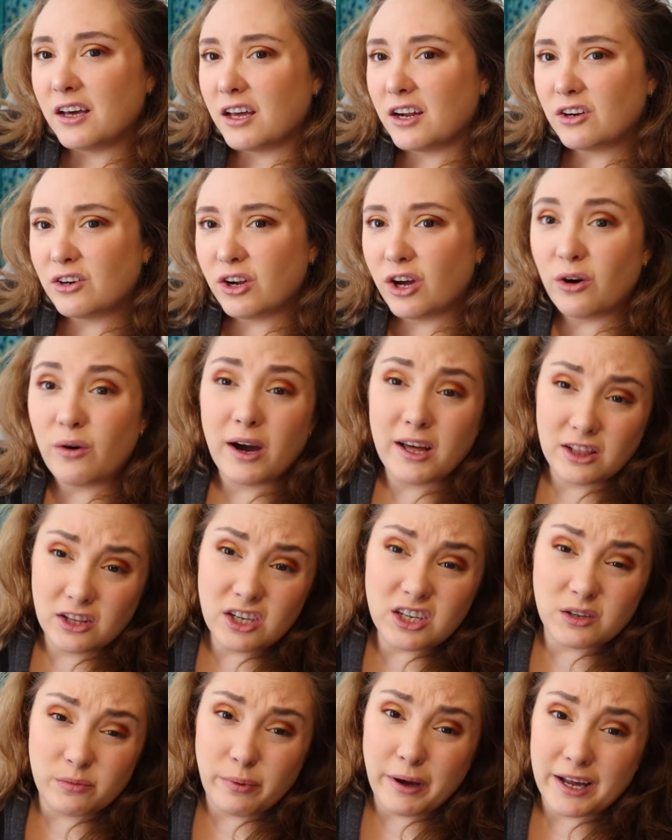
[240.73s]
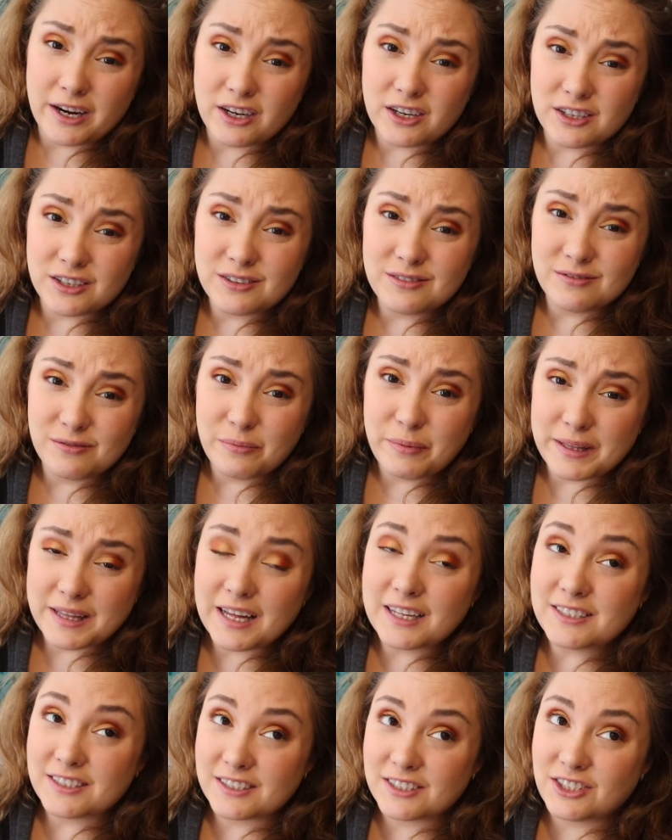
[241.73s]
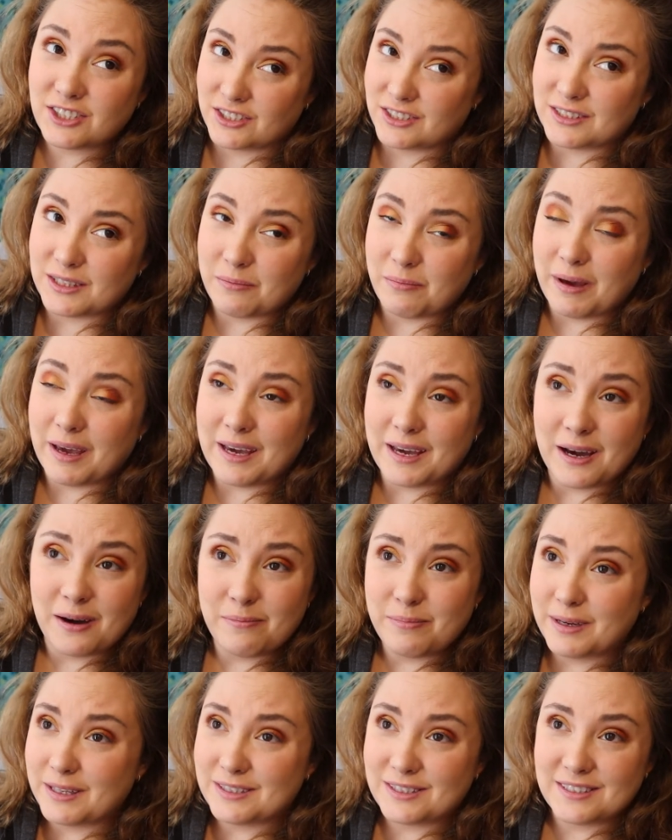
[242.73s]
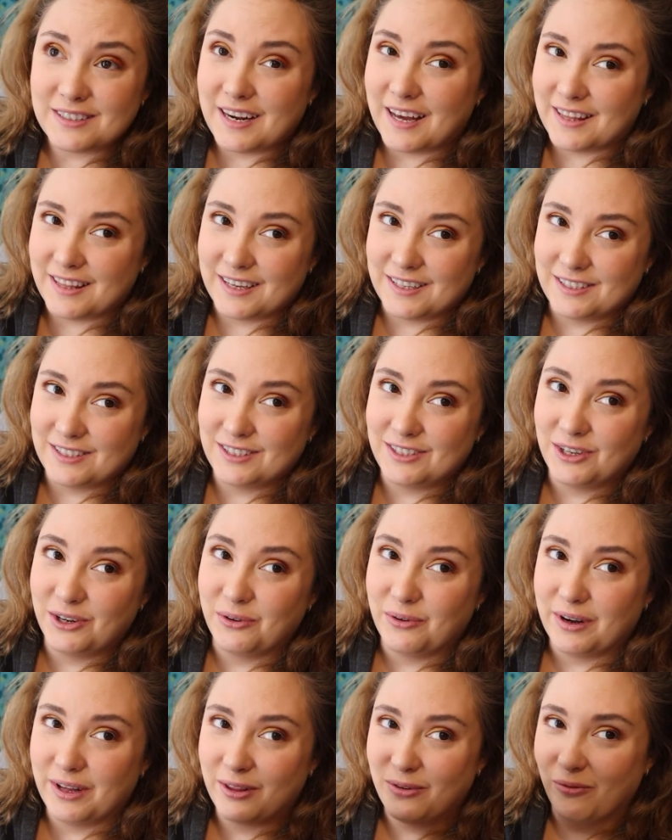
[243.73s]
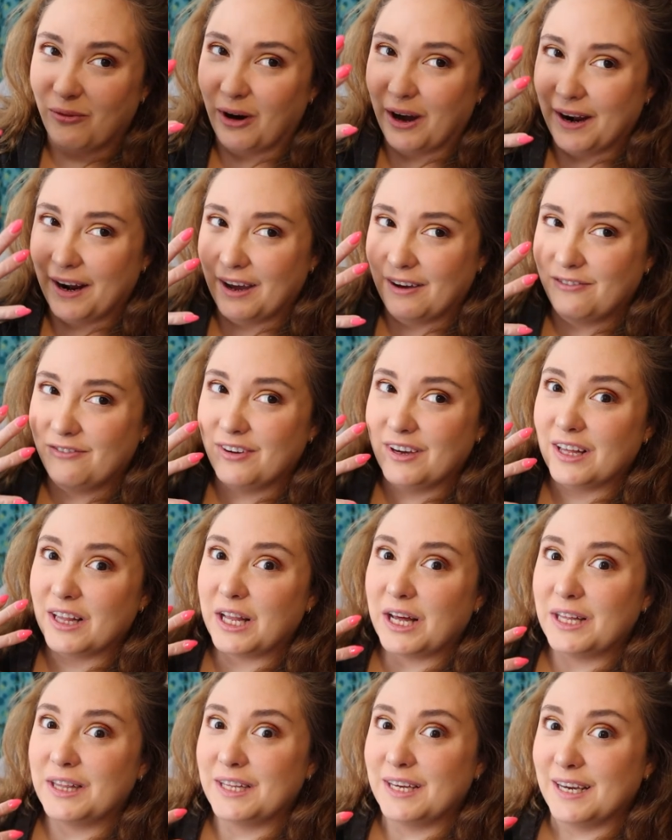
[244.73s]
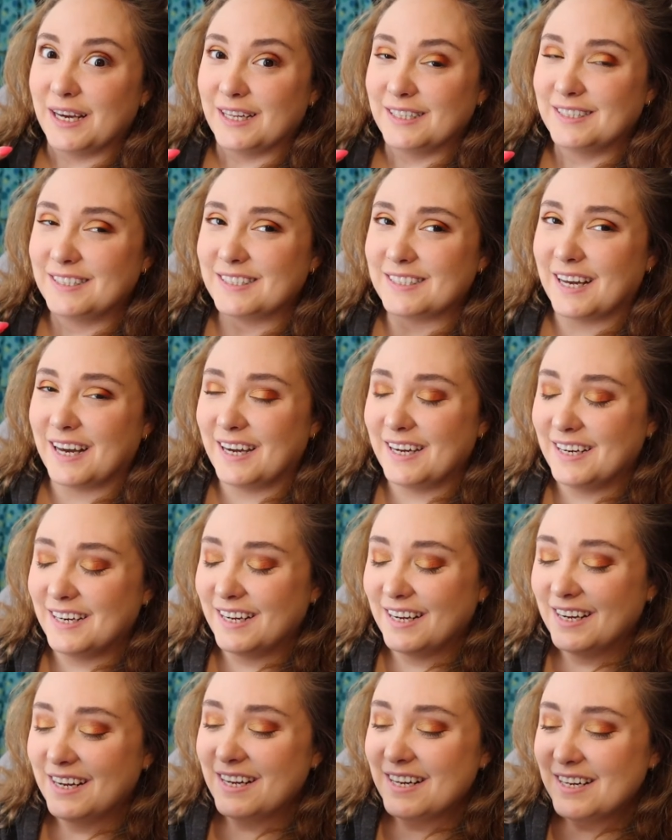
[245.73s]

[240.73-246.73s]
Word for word: I don't know. I look better, but that's just the makeup. It's nothing to do with what I feel on the inside.